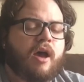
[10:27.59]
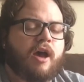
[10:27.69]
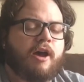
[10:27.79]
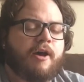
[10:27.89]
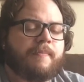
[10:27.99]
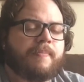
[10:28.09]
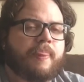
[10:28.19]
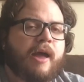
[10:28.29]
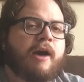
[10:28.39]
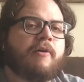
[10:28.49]
Um,
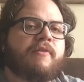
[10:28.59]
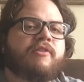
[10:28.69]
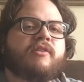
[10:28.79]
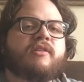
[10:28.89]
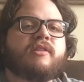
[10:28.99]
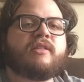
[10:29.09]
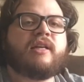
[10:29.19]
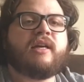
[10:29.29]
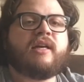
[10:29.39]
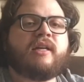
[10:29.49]
however, the
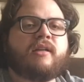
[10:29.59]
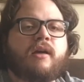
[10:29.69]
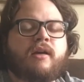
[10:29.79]
scene